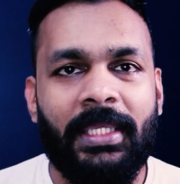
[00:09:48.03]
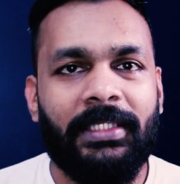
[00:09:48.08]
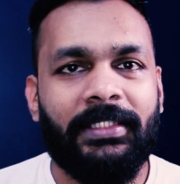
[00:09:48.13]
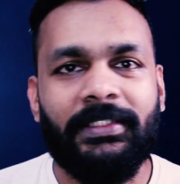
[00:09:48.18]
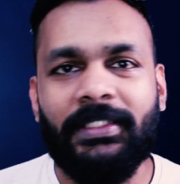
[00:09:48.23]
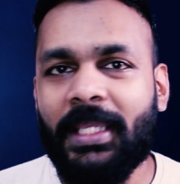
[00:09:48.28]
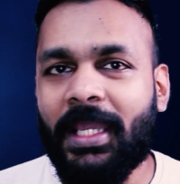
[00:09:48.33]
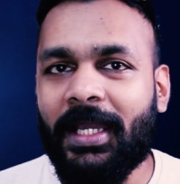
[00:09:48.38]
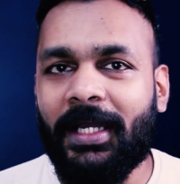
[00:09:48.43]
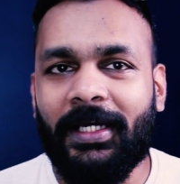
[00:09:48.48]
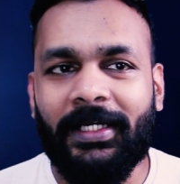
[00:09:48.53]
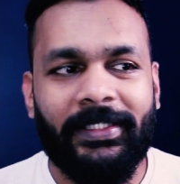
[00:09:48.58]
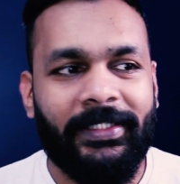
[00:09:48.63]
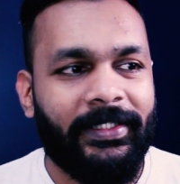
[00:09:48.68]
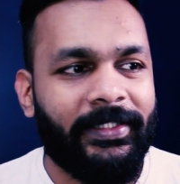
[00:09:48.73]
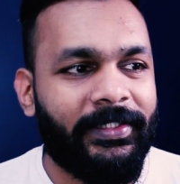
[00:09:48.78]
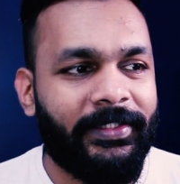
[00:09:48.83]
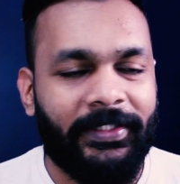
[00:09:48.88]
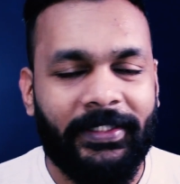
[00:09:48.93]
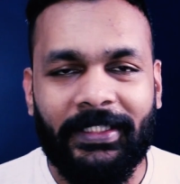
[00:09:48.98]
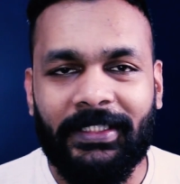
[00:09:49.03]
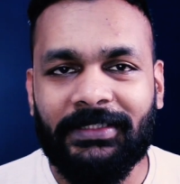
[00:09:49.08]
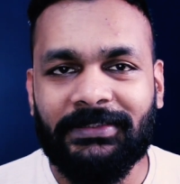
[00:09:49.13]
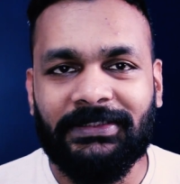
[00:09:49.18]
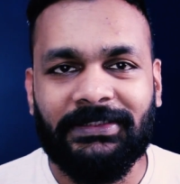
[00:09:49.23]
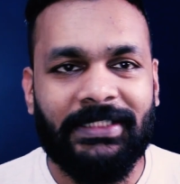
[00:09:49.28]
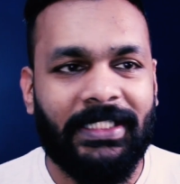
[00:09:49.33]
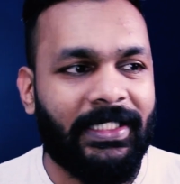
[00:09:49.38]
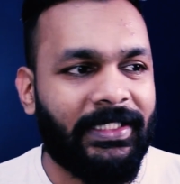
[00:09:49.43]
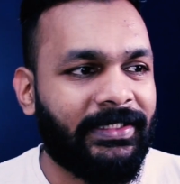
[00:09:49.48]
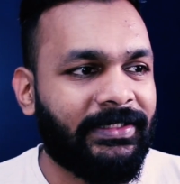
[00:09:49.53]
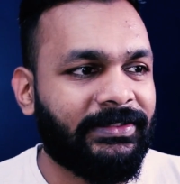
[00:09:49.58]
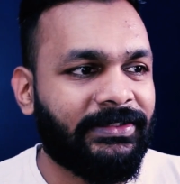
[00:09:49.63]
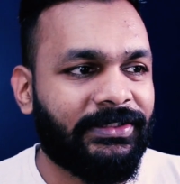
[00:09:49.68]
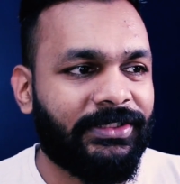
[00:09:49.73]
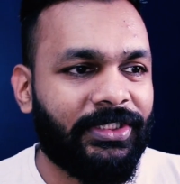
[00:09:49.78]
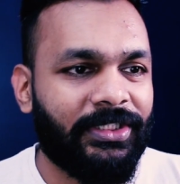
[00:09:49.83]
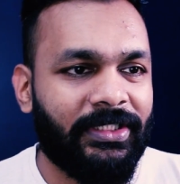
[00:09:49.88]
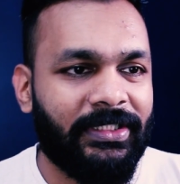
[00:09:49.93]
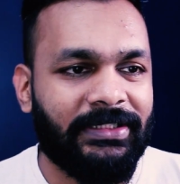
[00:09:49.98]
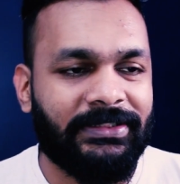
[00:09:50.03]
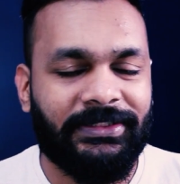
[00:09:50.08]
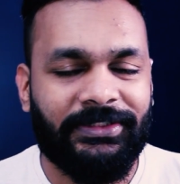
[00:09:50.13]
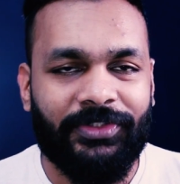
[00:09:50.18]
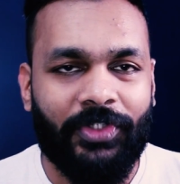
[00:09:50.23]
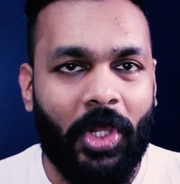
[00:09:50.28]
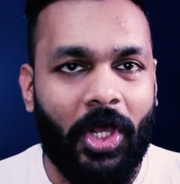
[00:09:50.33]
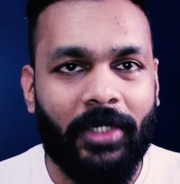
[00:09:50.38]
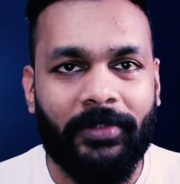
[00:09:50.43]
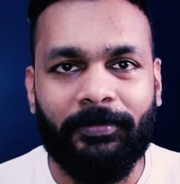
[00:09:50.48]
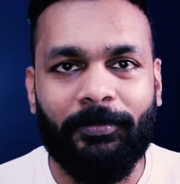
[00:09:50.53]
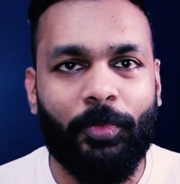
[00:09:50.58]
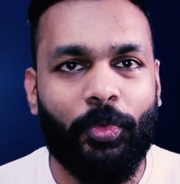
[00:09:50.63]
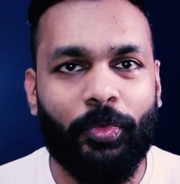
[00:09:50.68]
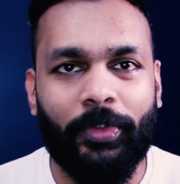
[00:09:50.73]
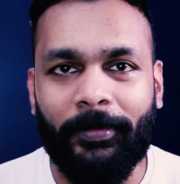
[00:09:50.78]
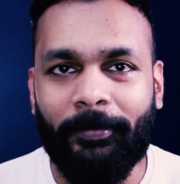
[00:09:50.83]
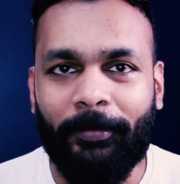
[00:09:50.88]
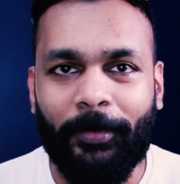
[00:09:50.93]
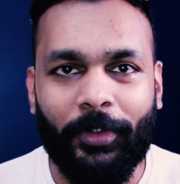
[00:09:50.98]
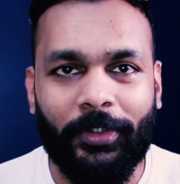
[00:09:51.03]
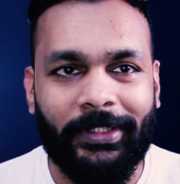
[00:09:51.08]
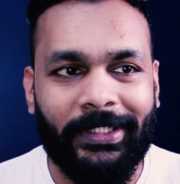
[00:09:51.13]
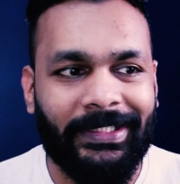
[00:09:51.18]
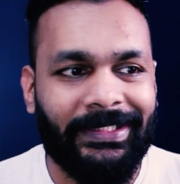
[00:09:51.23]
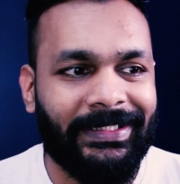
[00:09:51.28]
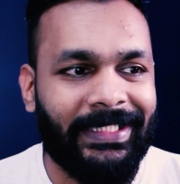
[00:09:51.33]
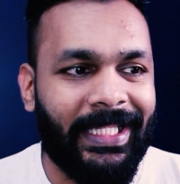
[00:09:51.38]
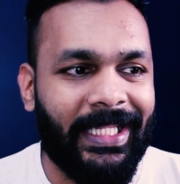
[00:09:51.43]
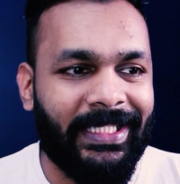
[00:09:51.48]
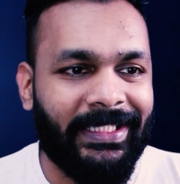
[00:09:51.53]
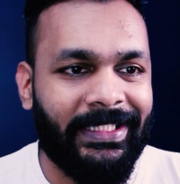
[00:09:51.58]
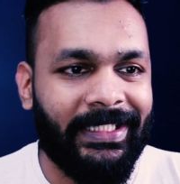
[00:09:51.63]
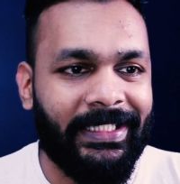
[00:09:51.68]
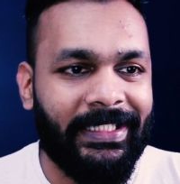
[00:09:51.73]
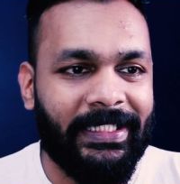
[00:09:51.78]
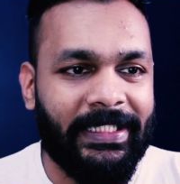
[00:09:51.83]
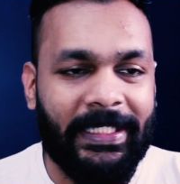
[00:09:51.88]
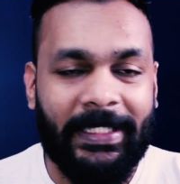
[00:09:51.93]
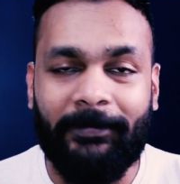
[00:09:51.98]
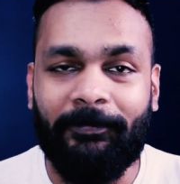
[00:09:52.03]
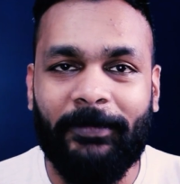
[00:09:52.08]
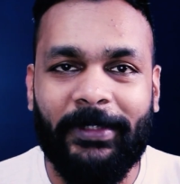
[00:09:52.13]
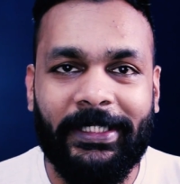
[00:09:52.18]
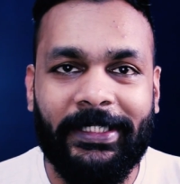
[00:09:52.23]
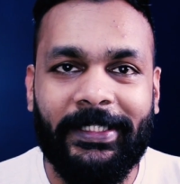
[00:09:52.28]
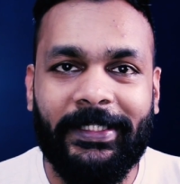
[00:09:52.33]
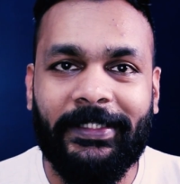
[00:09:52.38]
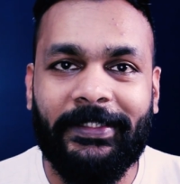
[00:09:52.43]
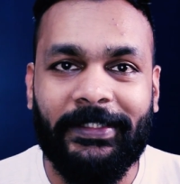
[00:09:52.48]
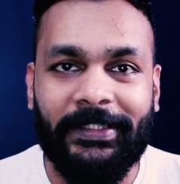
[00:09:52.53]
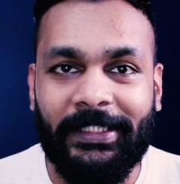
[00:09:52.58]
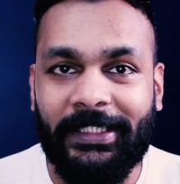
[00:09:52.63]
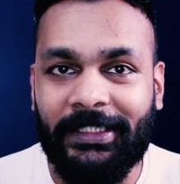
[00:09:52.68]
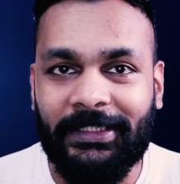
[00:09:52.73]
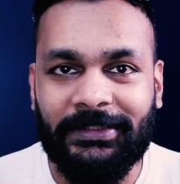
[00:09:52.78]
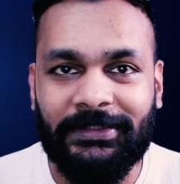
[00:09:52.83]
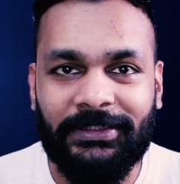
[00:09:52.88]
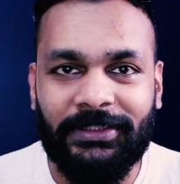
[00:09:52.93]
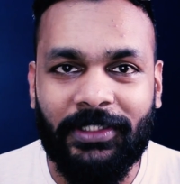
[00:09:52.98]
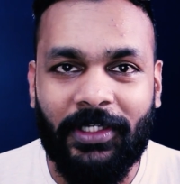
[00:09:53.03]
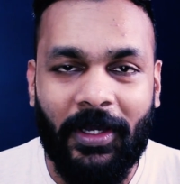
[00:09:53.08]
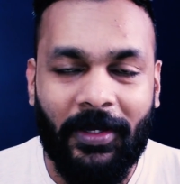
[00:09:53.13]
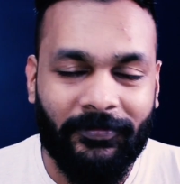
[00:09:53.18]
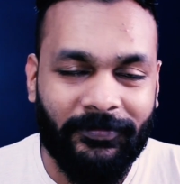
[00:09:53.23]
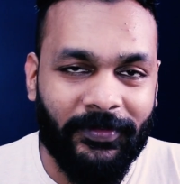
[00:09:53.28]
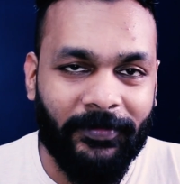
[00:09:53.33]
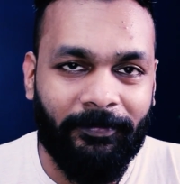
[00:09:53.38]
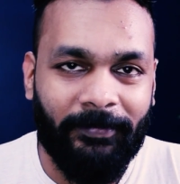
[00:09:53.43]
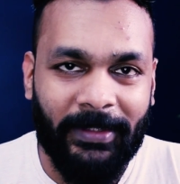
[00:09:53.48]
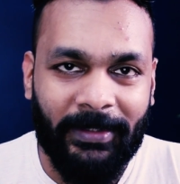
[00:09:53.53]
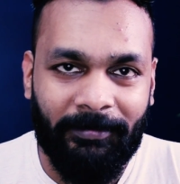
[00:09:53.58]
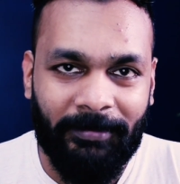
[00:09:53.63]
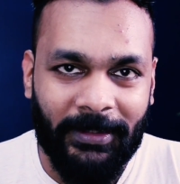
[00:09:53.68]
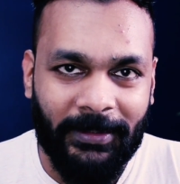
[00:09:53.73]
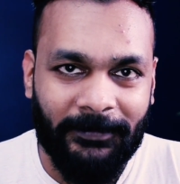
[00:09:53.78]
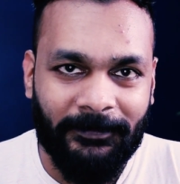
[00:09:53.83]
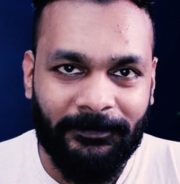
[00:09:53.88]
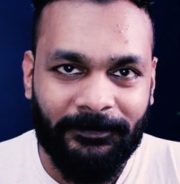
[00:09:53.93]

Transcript: Yeah, I agree, science is not more important than the immediate needs of the people.